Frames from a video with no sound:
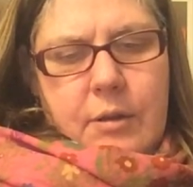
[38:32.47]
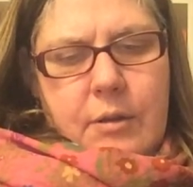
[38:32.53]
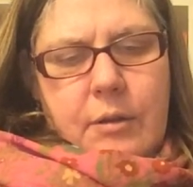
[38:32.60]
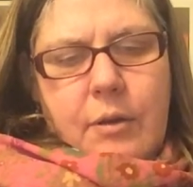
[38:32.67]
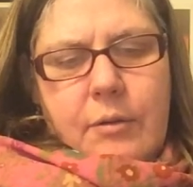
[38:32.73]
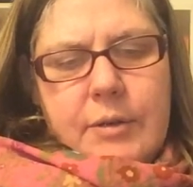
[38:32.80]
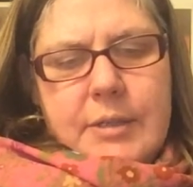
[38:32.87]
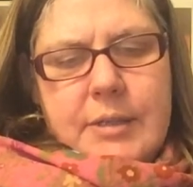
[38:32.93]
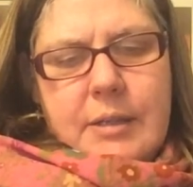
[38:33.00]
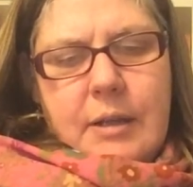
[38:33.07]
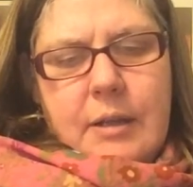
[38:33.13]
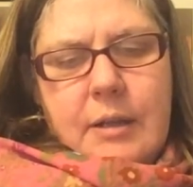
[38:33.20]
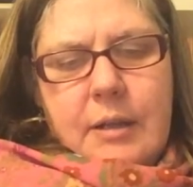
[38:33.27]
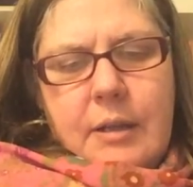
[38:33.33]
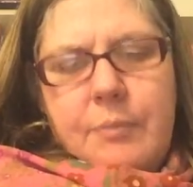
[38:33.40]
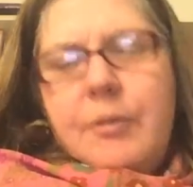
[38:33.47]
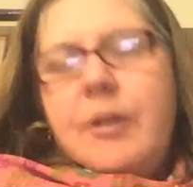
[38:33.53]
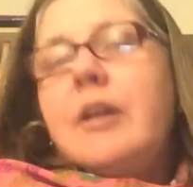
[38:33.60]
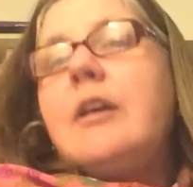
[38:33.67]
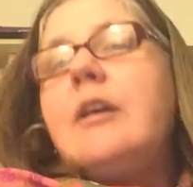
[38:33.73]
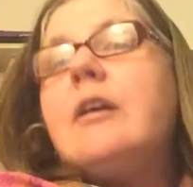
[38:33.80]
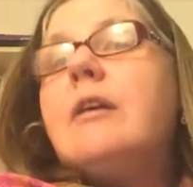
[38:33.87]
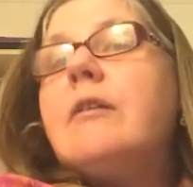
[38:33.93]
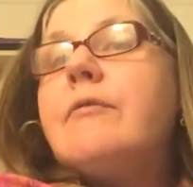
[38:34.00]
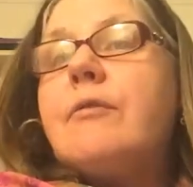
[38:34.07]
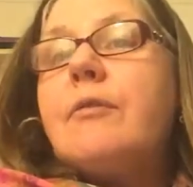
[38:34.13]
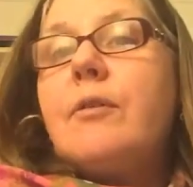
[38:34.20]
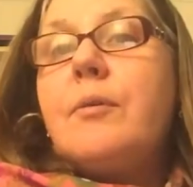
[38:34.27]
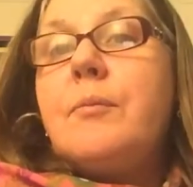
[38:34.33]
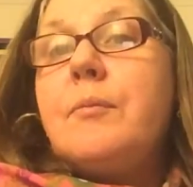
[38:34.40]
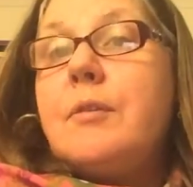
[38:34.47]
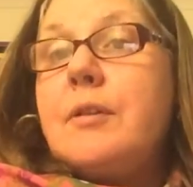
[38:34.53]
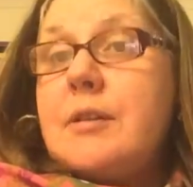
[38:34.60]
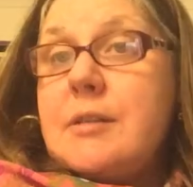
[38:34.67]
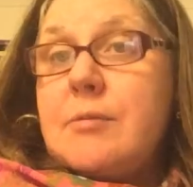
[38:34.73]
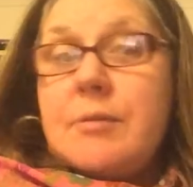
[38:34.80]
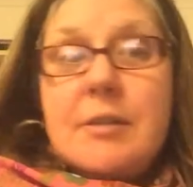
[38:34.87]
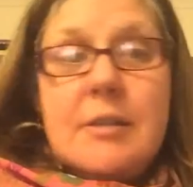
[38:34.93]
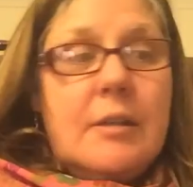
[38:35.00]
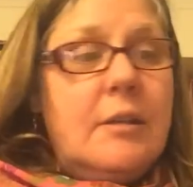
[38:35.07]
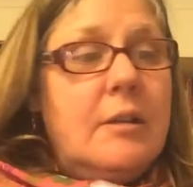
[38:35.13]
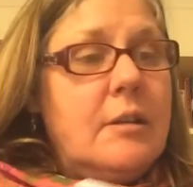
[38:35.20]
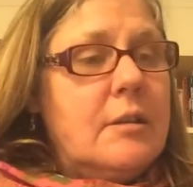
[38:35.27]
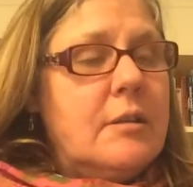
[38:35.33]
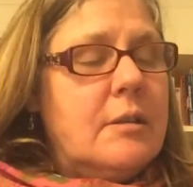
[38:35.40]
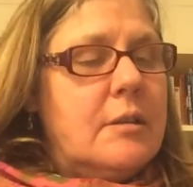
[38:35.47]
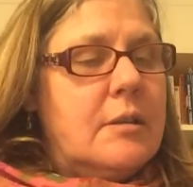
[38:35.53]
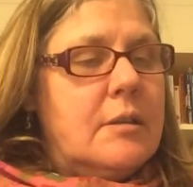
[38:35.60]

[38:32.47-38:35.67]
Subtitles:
Lawrence Lieblich from Switzerland.